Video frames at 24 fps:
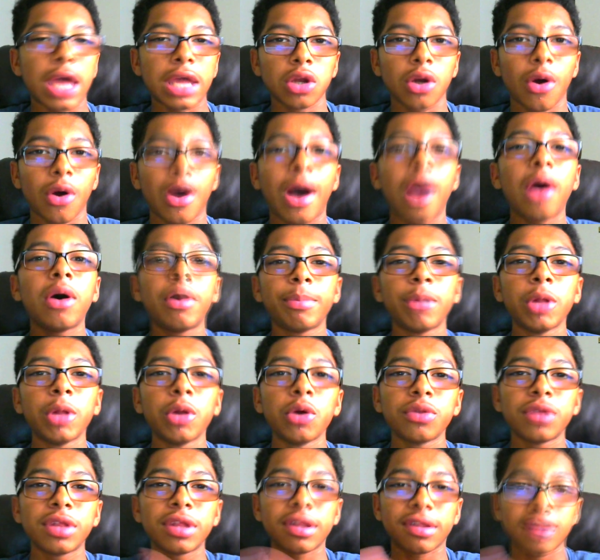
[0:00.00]
You know, I'll
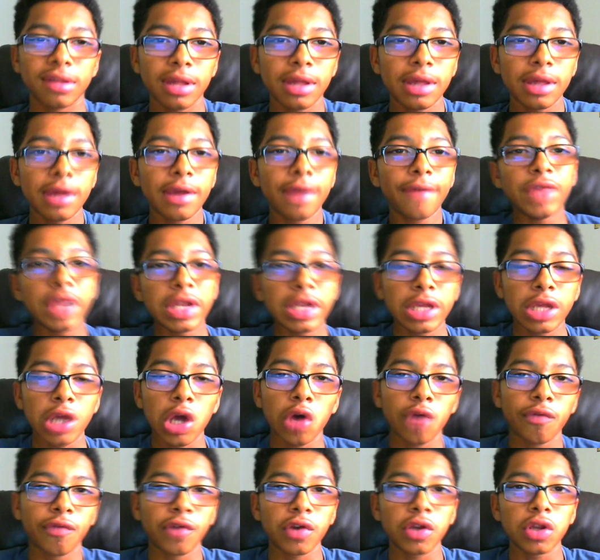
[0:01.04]
upload this
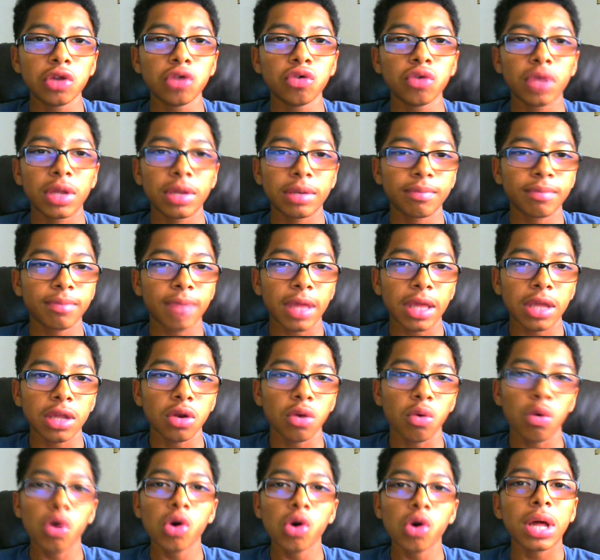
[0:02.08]
video for you, and, like, you
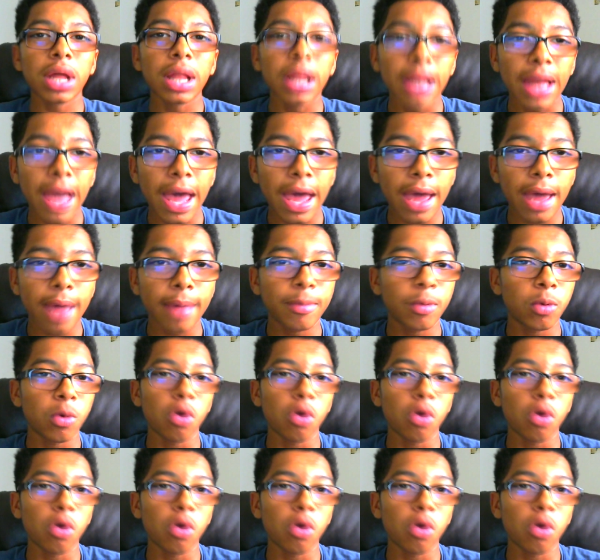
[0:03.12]
know, we'll collab.